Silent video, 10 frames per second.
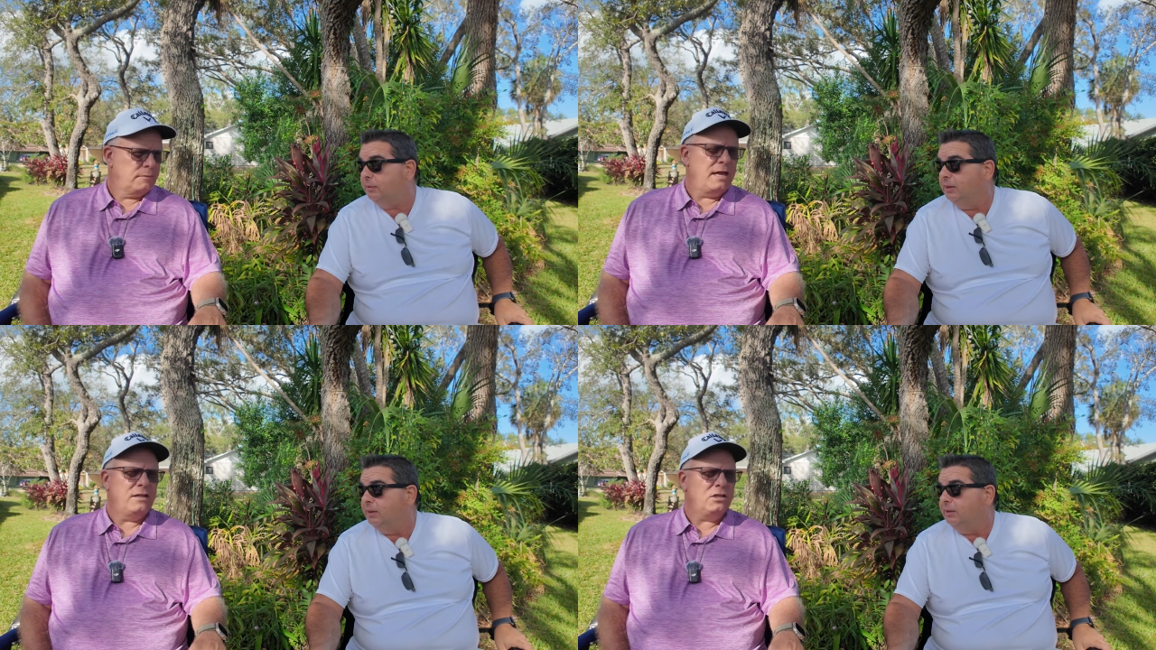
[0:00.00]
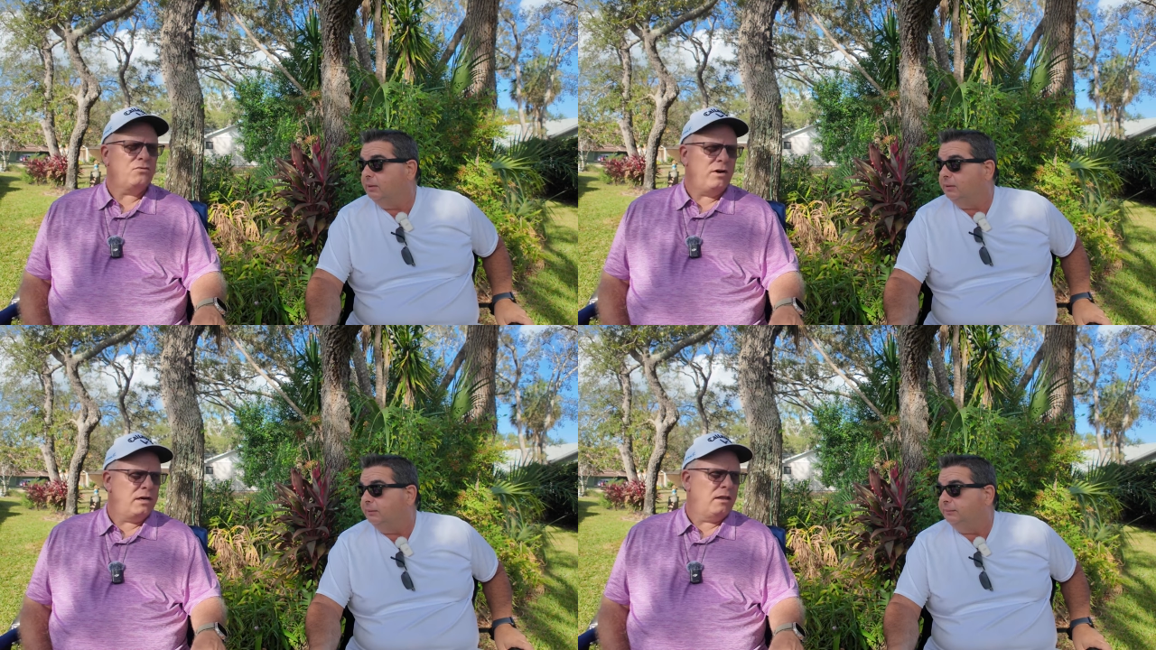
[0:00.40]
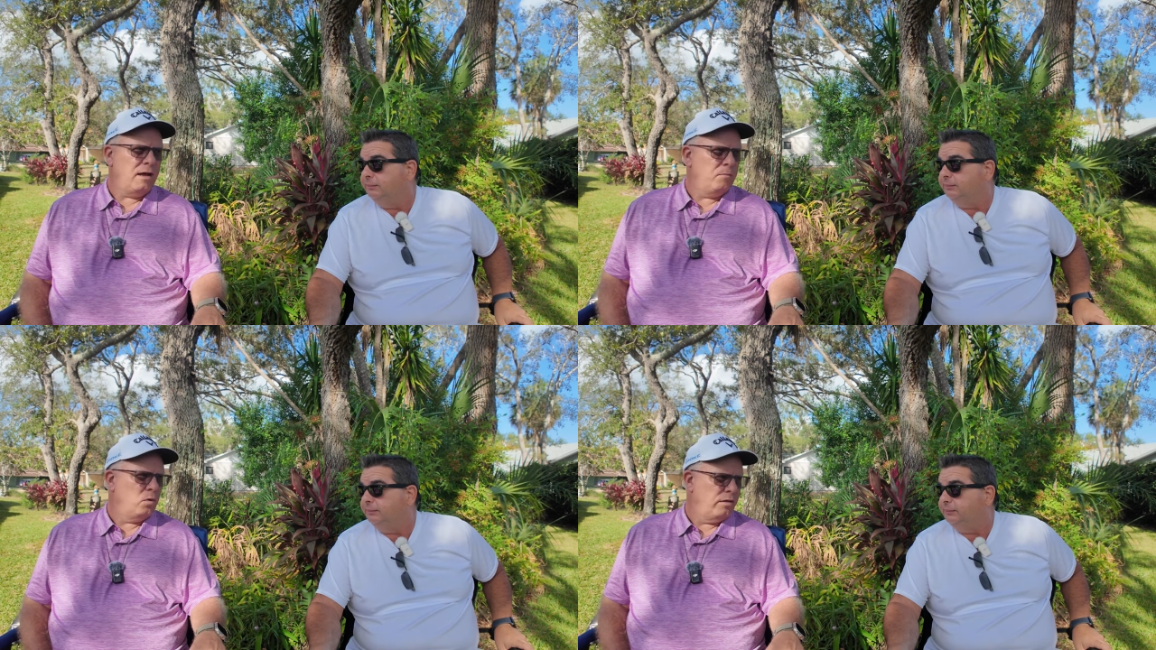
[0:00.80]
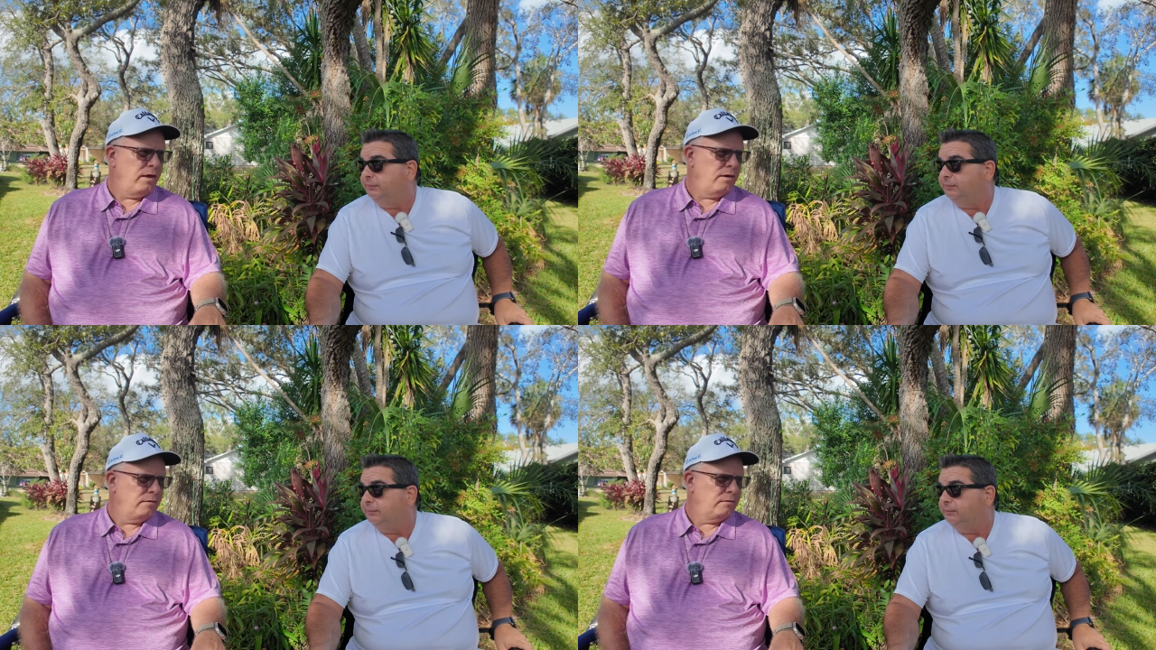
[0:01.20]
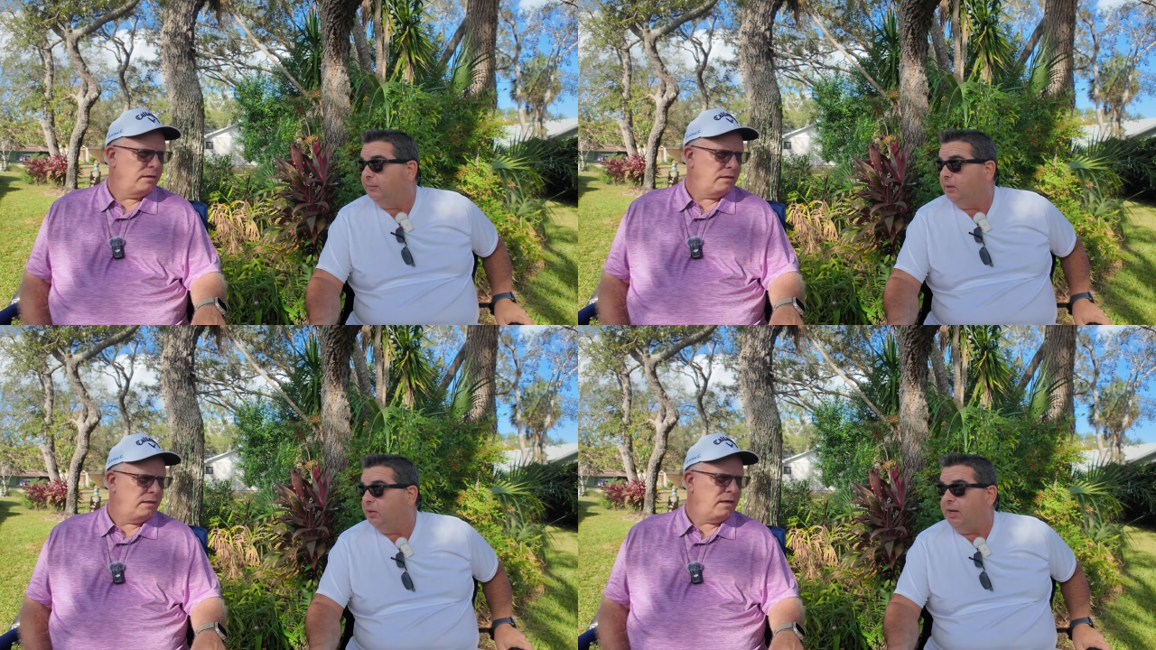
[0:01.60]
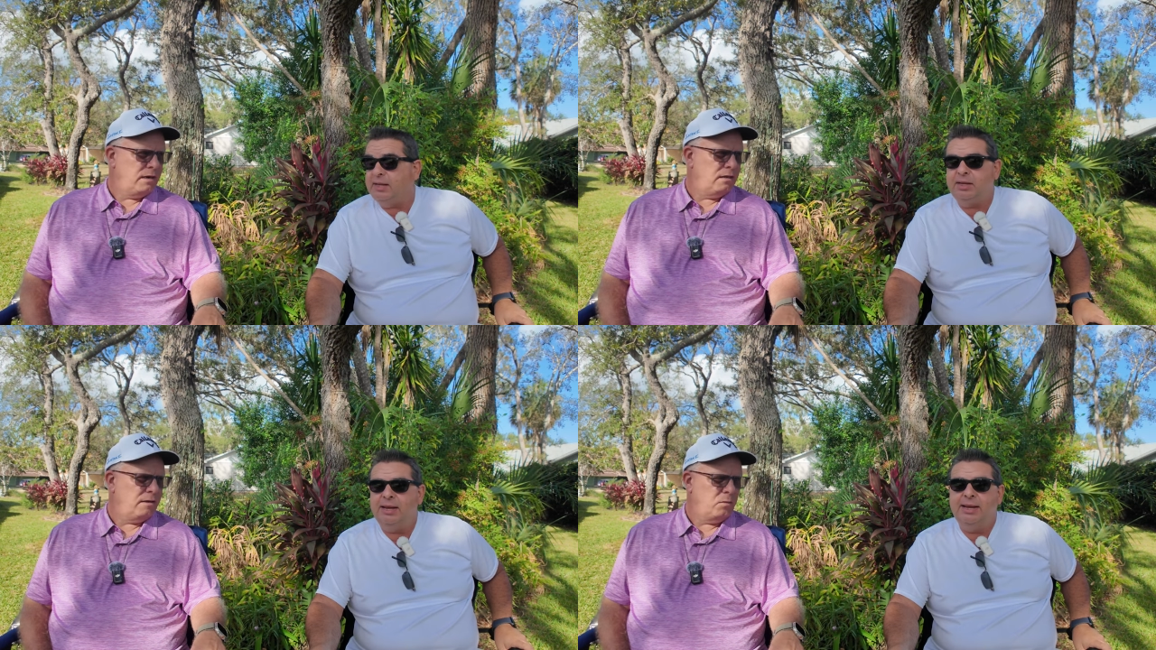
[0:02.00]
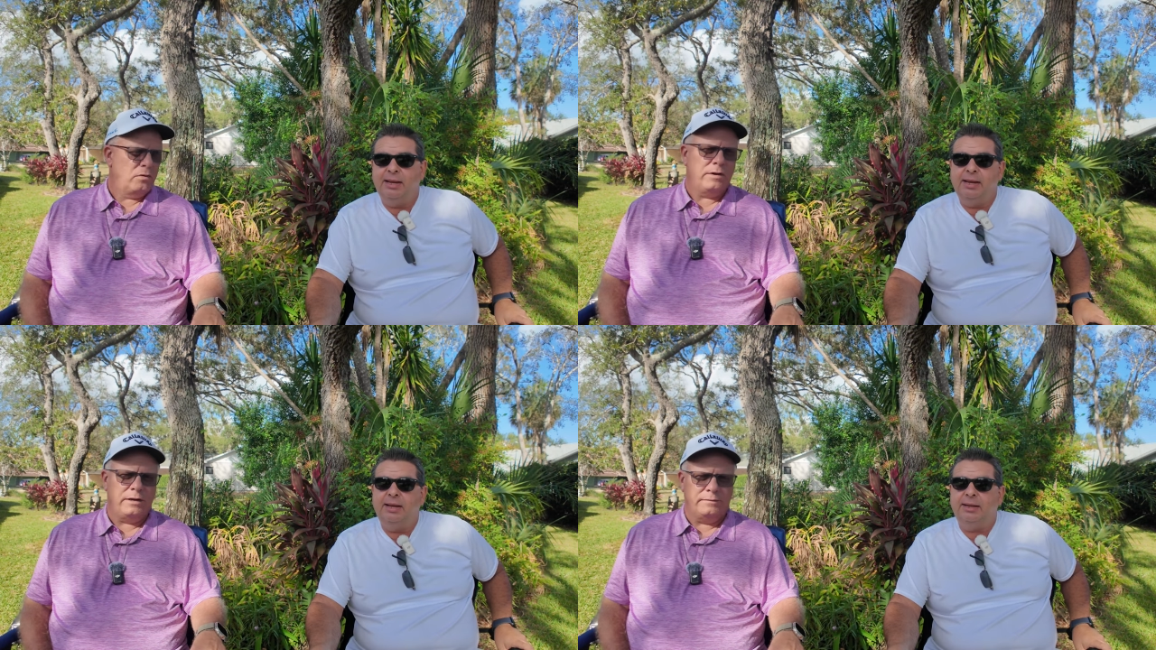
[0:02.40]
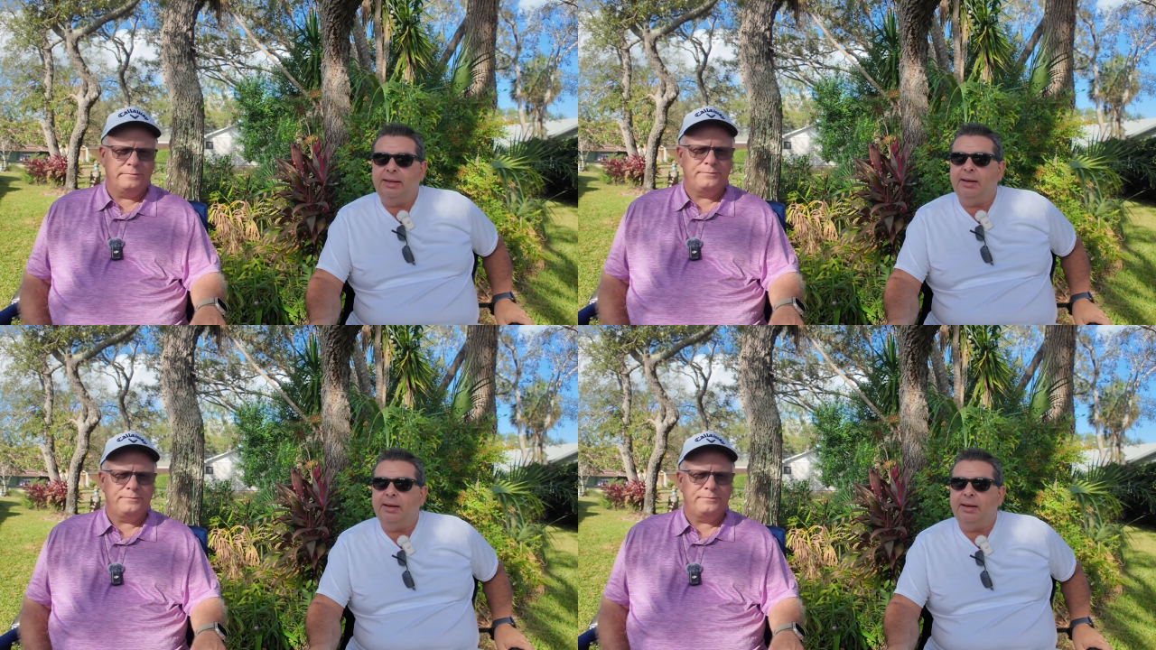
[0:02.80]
Speaker 1: Yeah, it does rain a lot more there. They, they get a lot more rain.